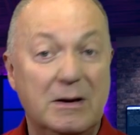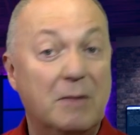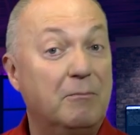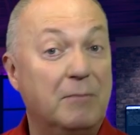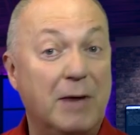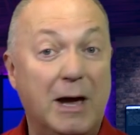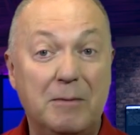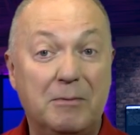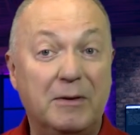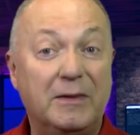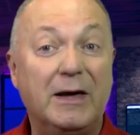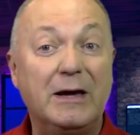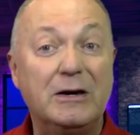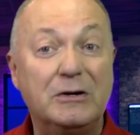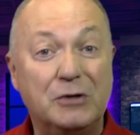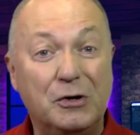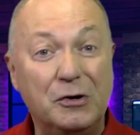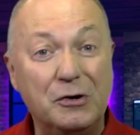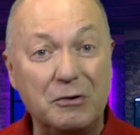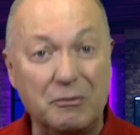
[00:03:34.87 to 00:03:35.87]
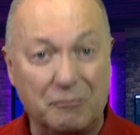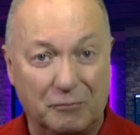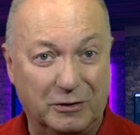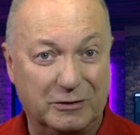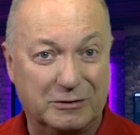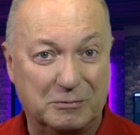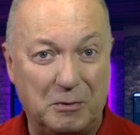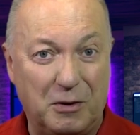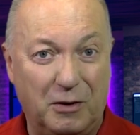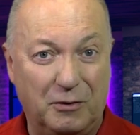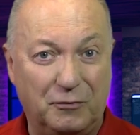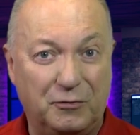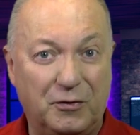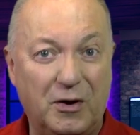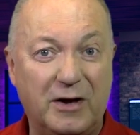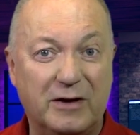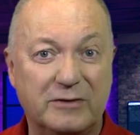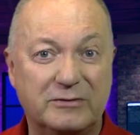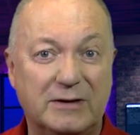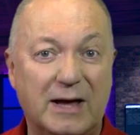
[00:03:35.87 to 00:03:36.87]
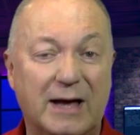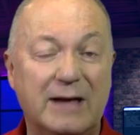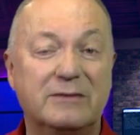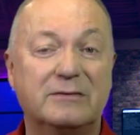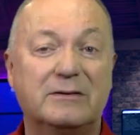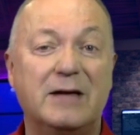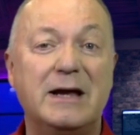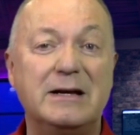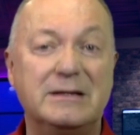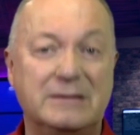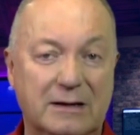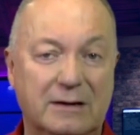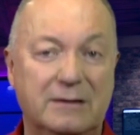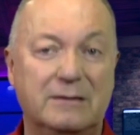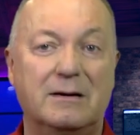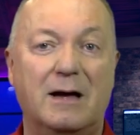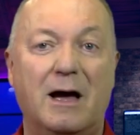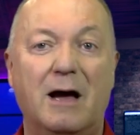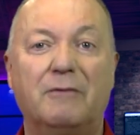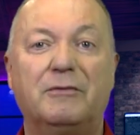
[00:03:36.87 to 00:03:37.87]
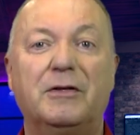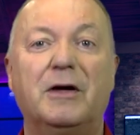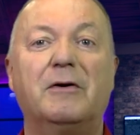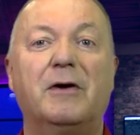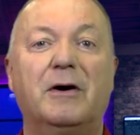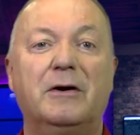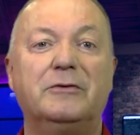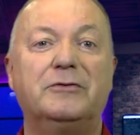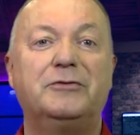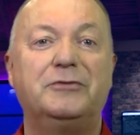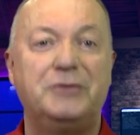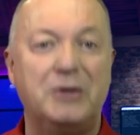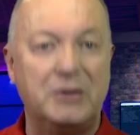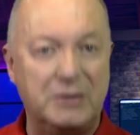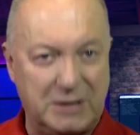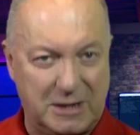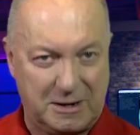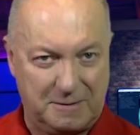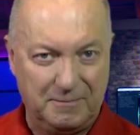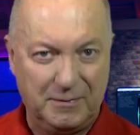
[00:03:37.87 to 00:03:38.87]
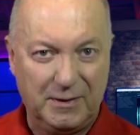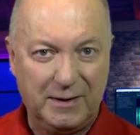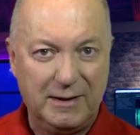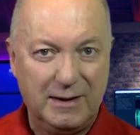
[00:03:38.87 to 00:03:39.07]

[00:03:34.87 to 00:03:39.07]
Maybe they couldn't respond fast as they didn't have their own studio